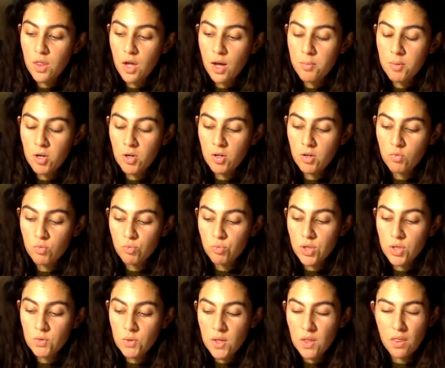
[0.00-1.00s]
I'm hearing
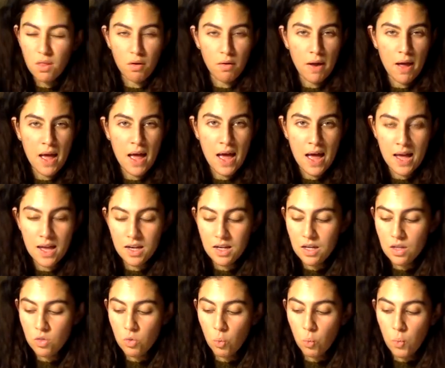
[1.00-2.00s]
rearing their
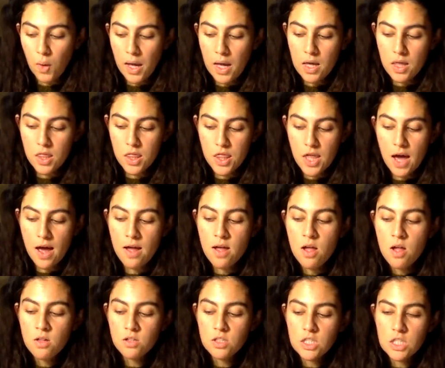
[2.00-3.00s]
head in the way
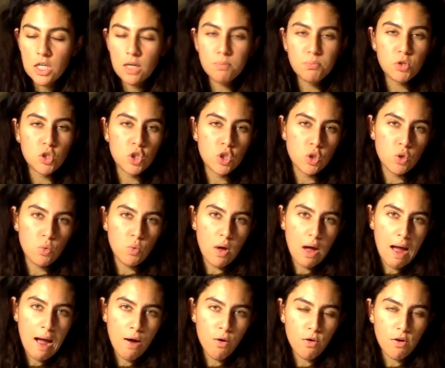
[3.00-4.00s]
that tips you
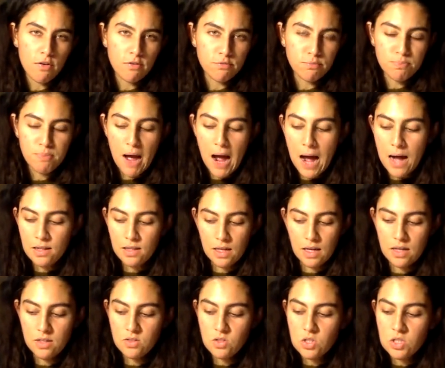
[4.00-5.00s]
out of
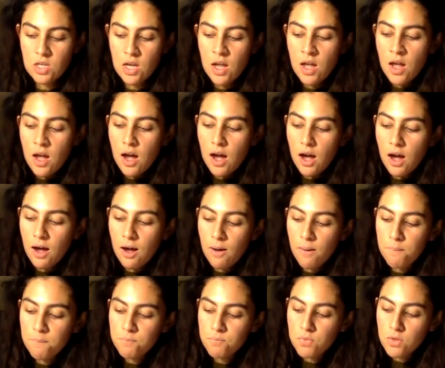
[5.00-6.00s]
balance.
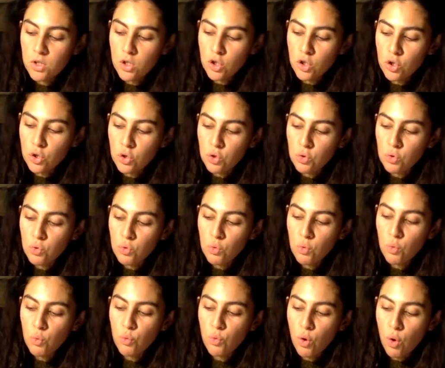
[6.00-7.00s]
Um,
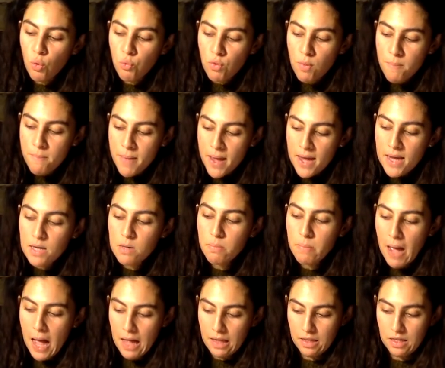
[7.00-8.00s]
you remain
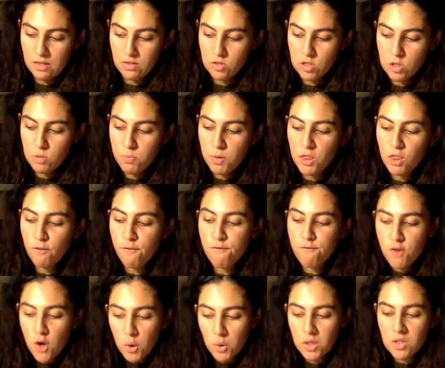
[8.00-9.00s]
balanced, but the
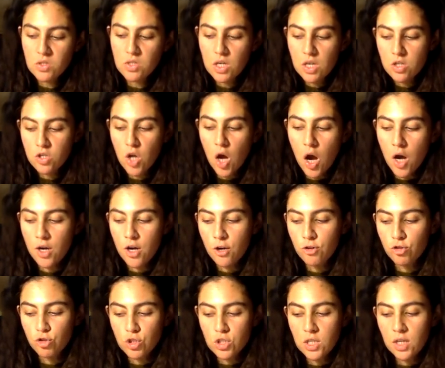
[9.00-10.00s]
focus is on
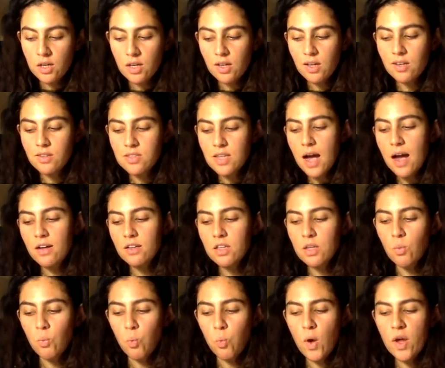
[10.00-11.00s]
understanding
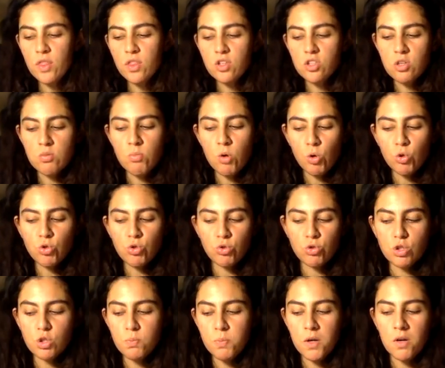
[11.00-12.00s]
exactly what this
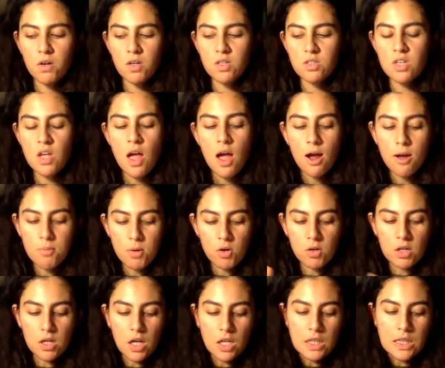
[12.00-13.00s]
emotional experience I'm
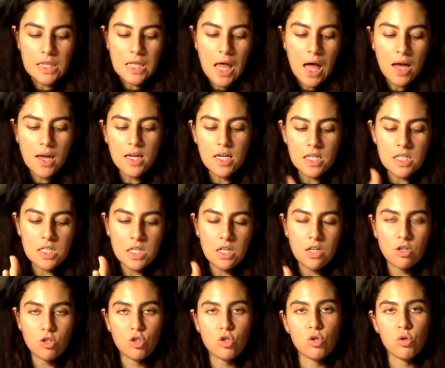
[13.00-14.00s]
hearing aligned
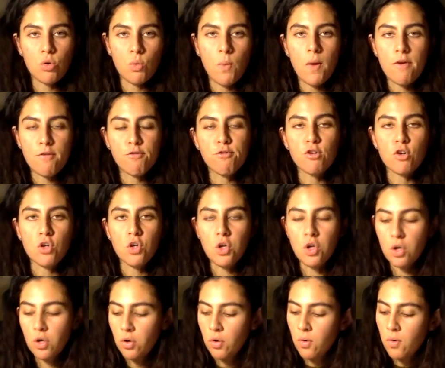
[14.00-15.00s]
in a certain way for
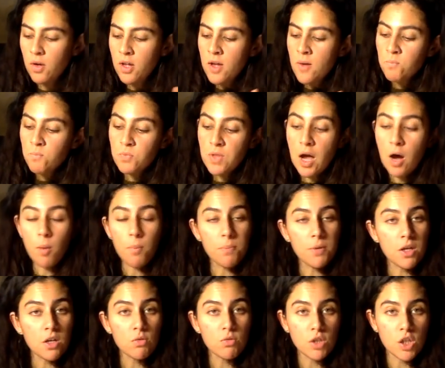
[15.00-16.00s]
you. Now,
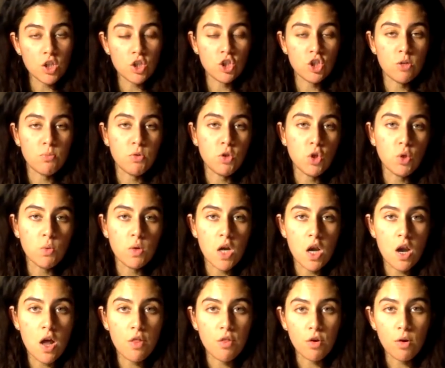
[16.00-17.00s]
be it a relationship, you and
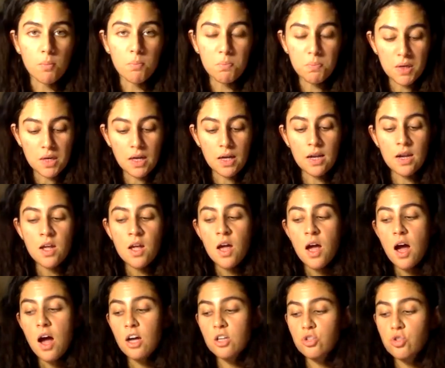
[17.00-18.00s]
another, be it
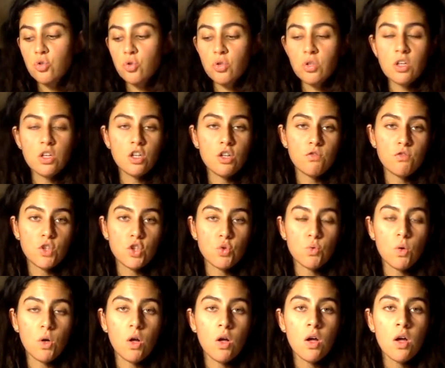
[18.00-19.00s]
a certain
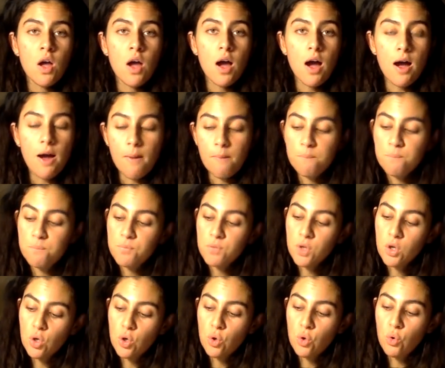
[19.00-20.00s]
individual um,
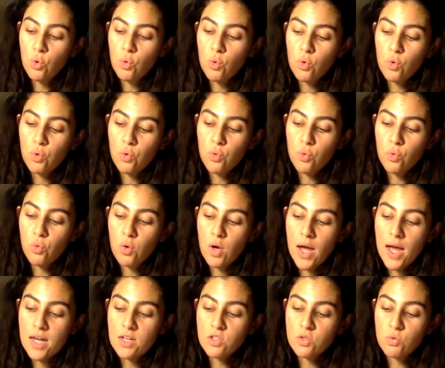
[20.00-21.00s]
who who
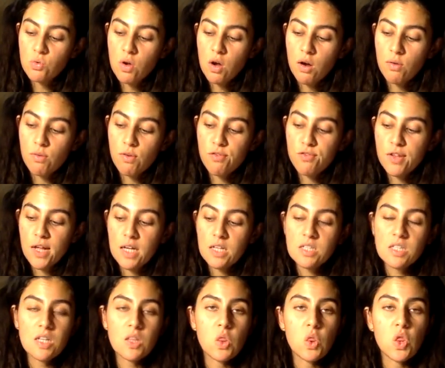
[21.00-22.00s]
has uh,
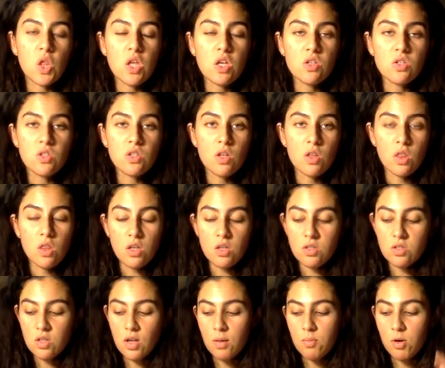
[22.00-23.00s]
reflected these
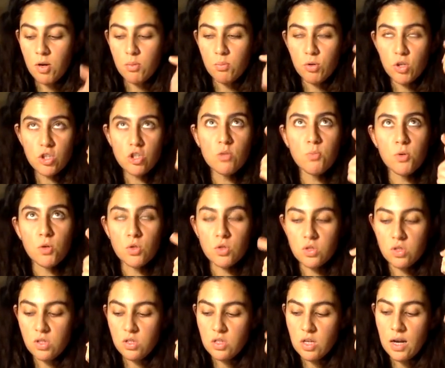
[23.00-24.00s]
these I'm hearing
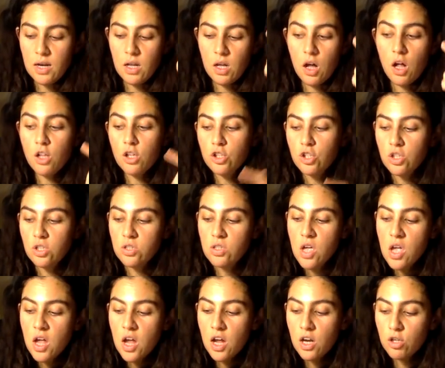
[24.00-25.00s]
principles, these ideologies
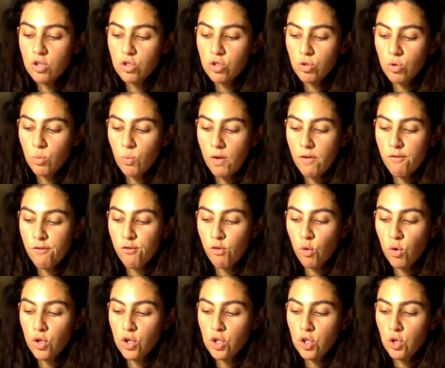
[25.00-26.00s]
in a certain way
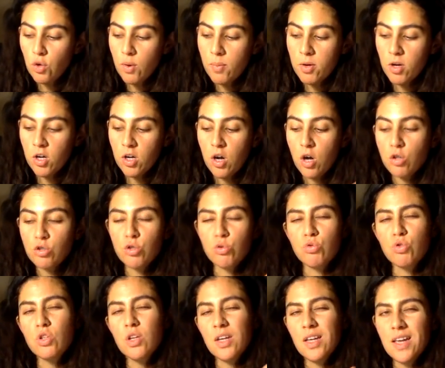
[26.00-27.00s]
for you. I'm hearing also
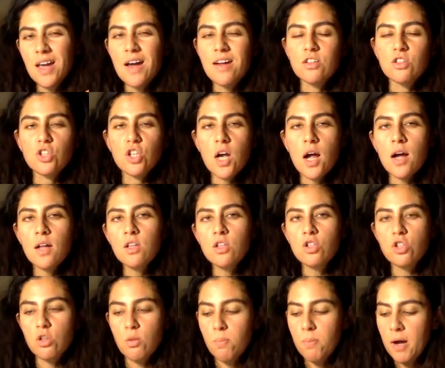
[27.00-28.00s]
again
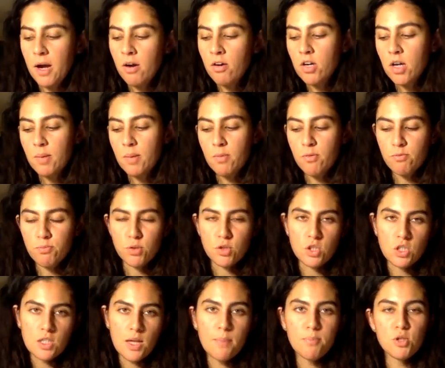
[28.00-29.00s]
challenge the paradigm of
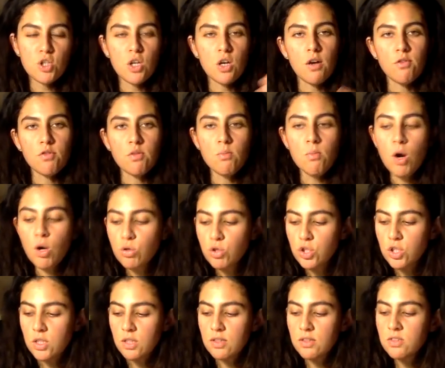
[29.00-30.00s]
perception of
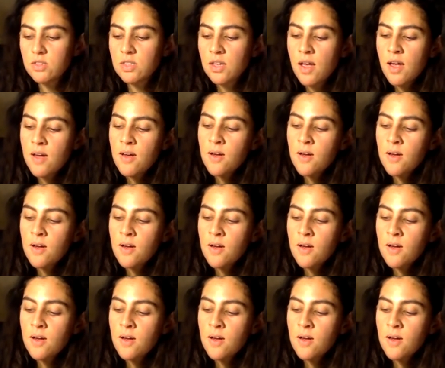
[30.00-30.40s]
emotions,